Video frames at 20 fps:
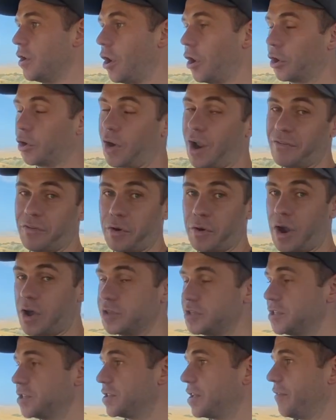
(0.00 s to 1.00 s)
On gravel
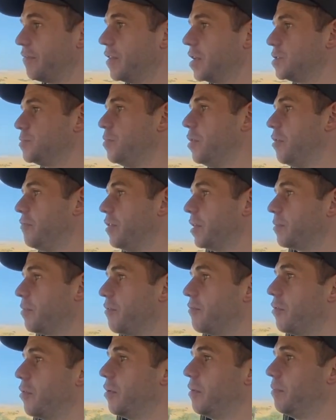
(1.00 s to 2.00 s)
roads and stuff, that's perfect,
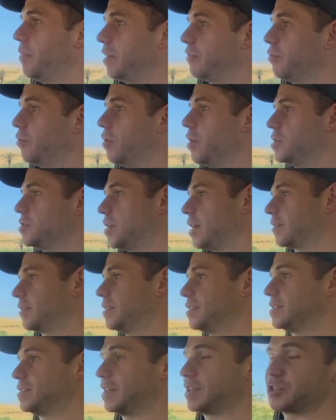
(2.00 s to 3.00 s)
but for roads like
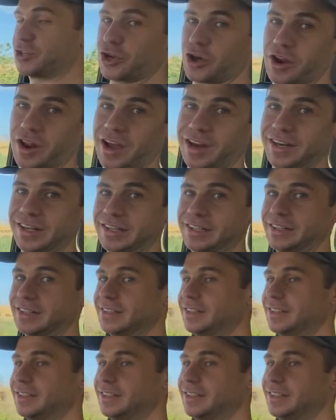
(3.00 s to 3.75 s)
this, that's not ideal.